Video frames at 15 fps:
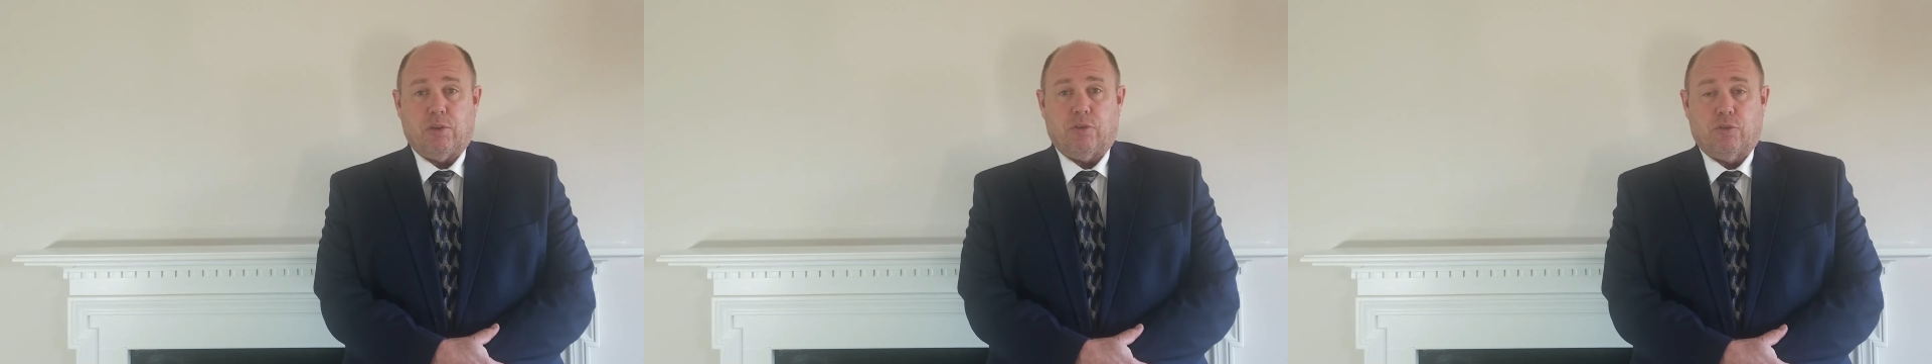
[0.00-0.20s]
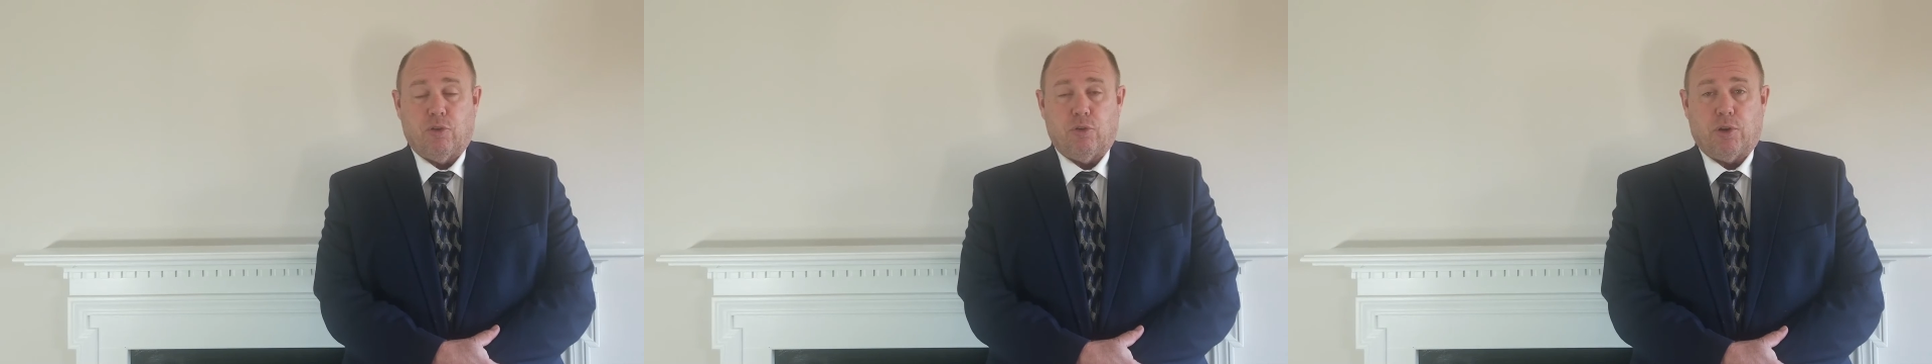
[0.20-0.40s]

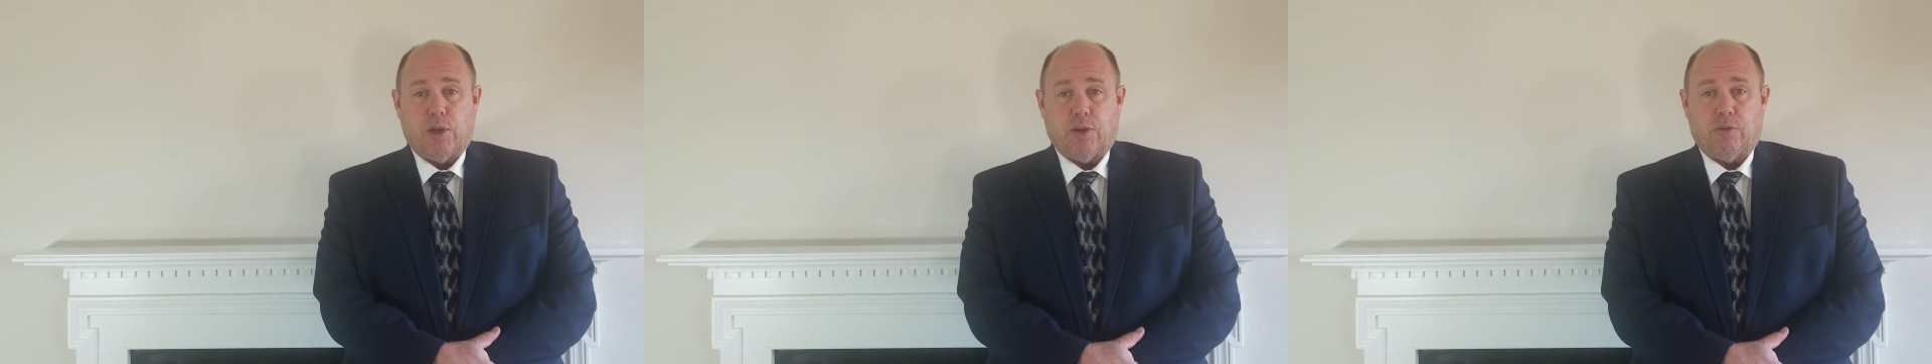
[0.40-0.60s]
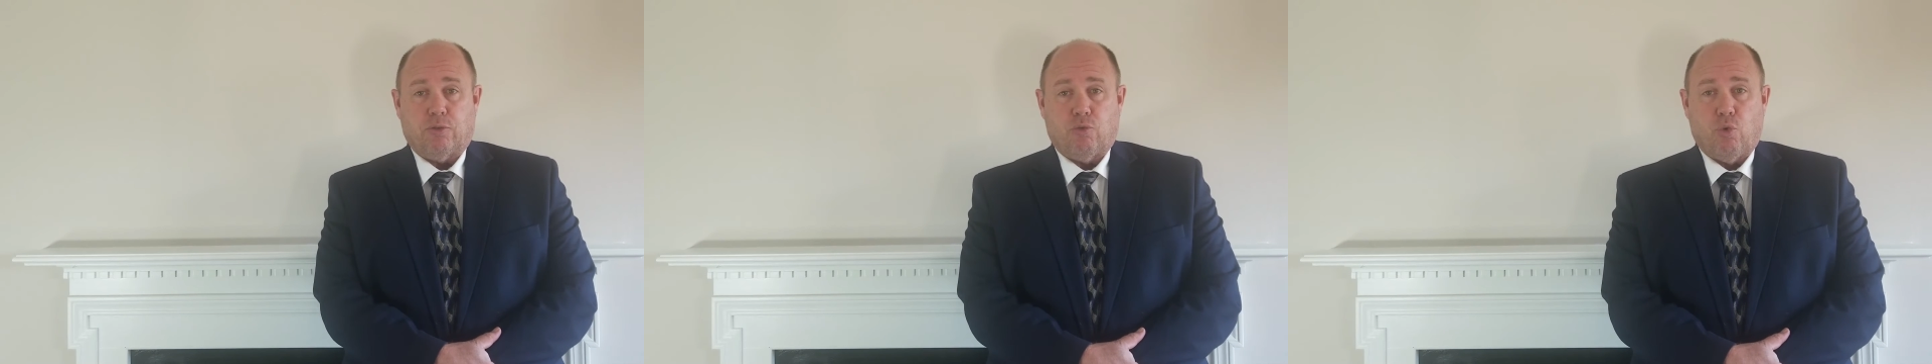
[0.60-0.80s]

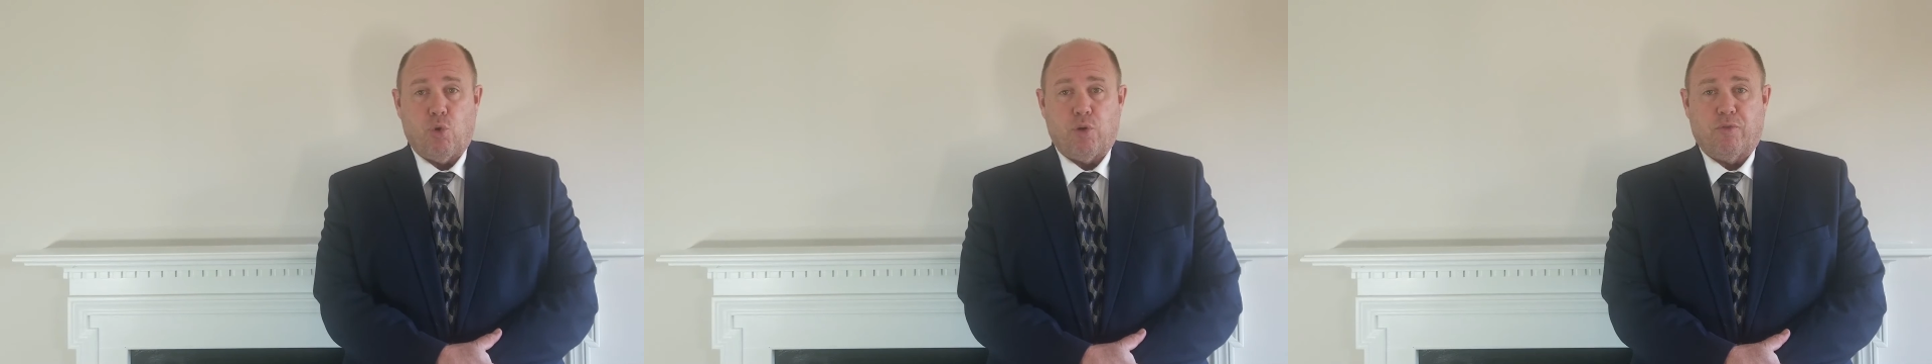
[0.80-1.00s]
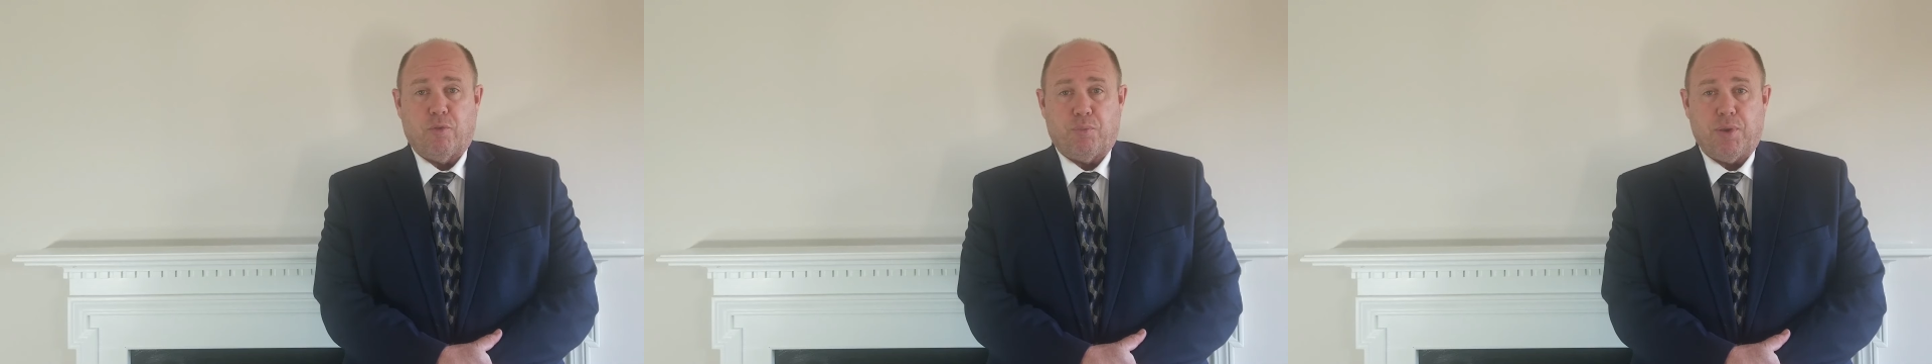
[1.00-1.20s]
Circuit Court
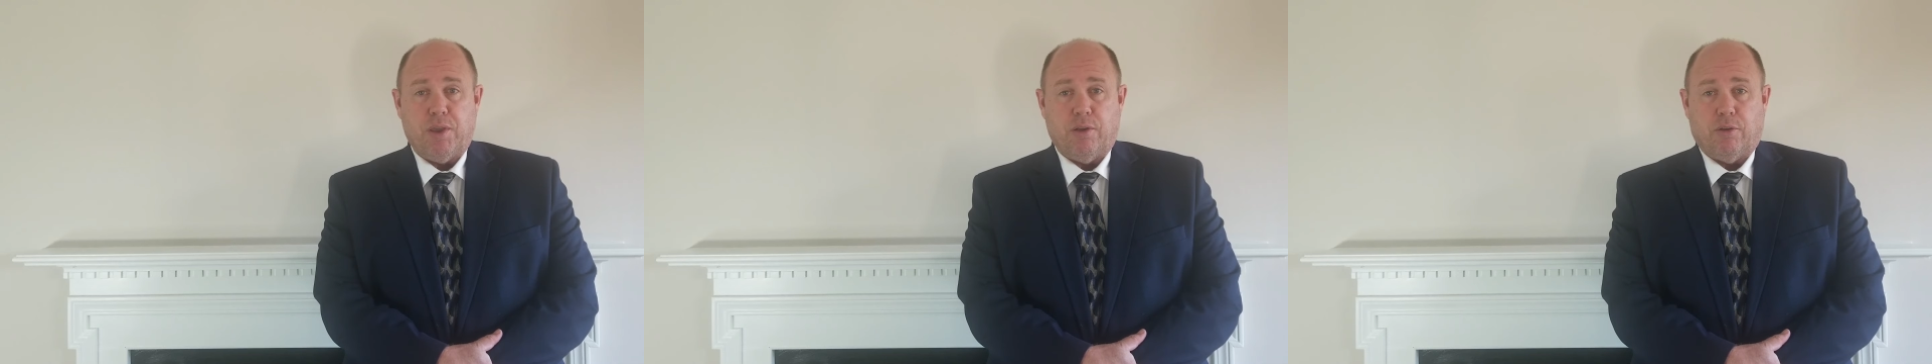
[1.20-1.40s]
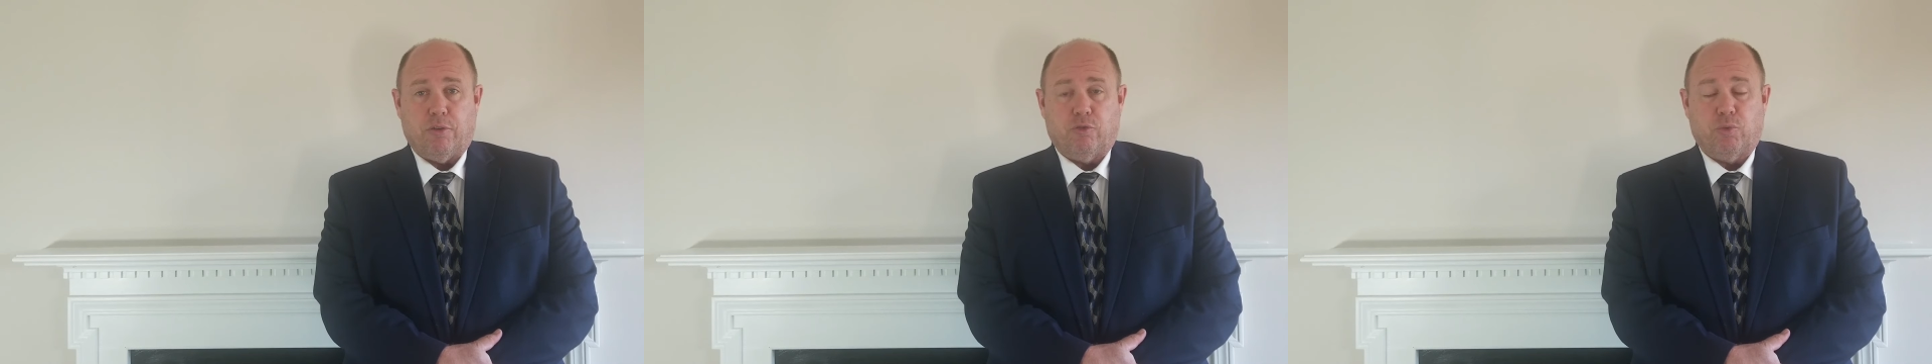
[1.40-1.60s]
of
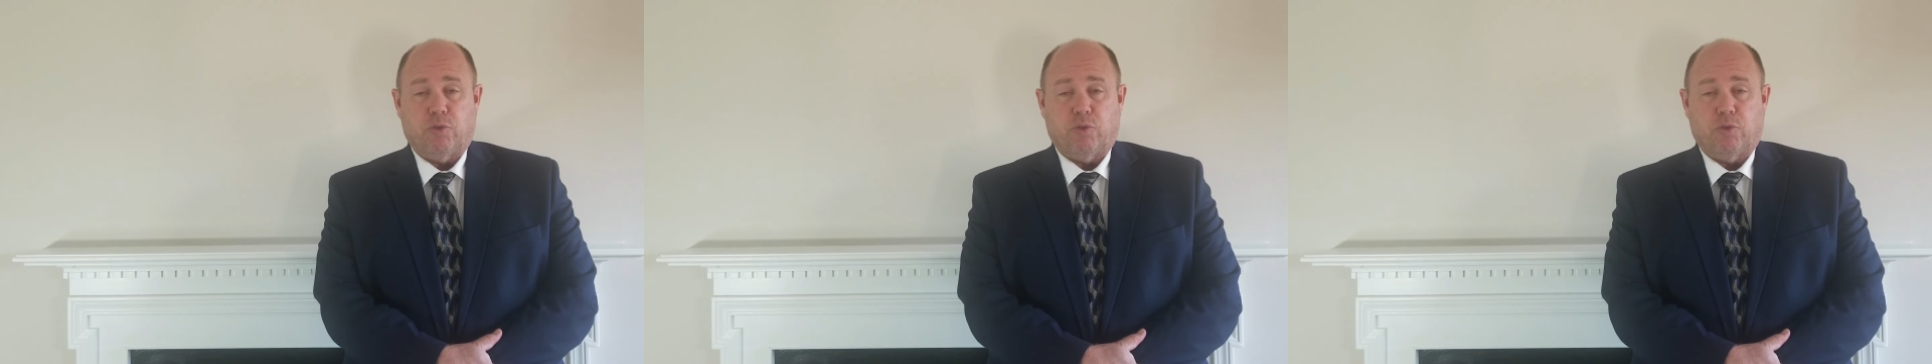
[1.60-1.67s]
Appeals,